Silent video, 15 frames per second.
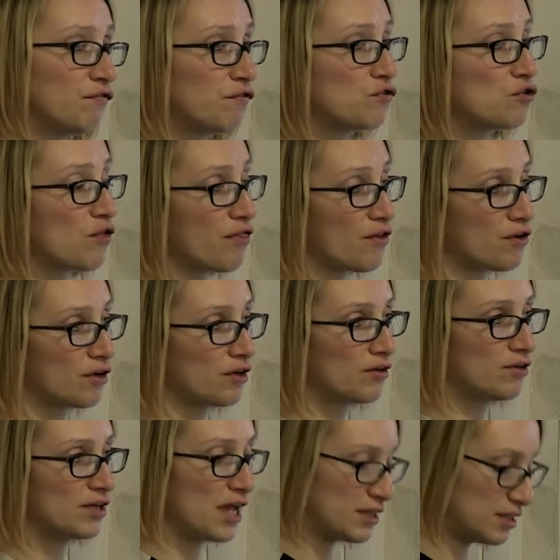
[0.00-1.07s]
further
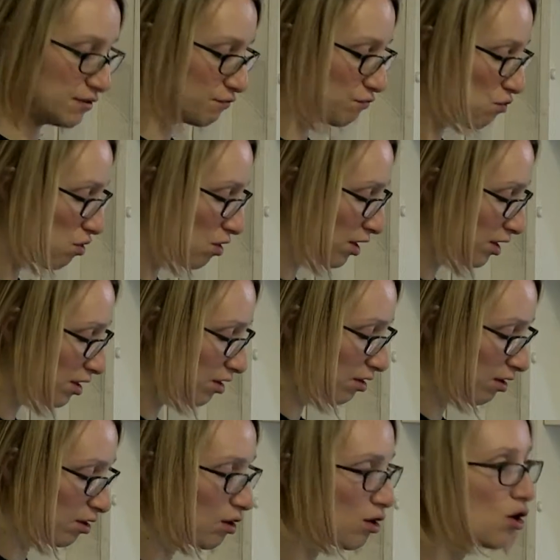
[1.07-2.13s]
creative work
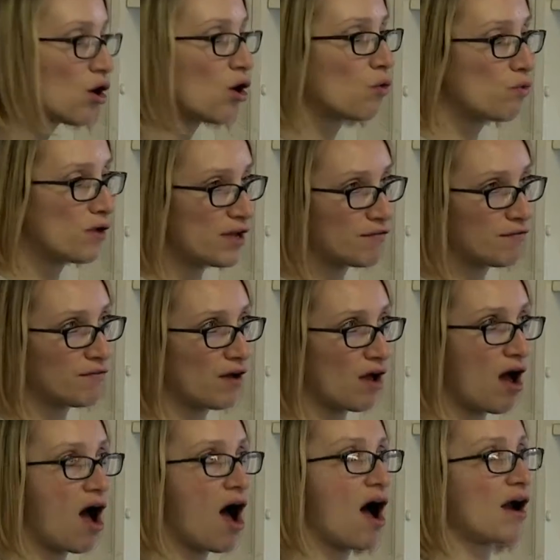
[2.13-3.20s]
with
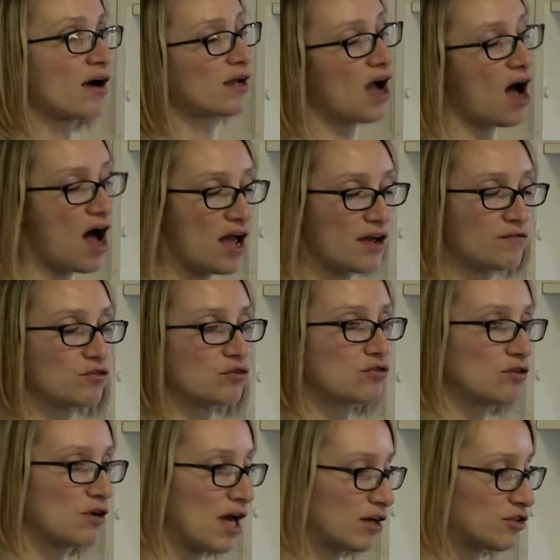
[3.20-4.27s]
archive or
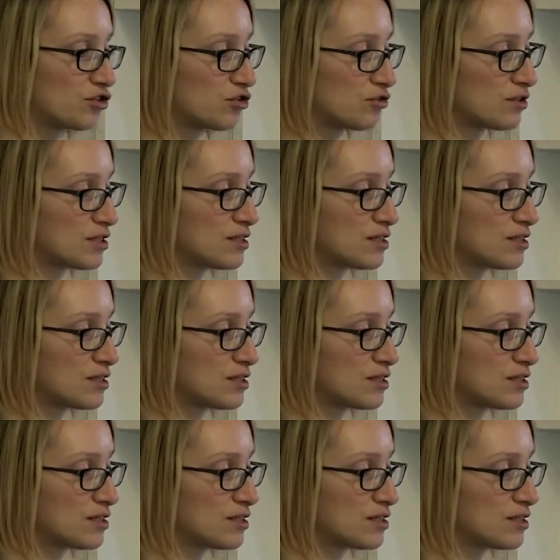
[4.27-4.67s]
collections.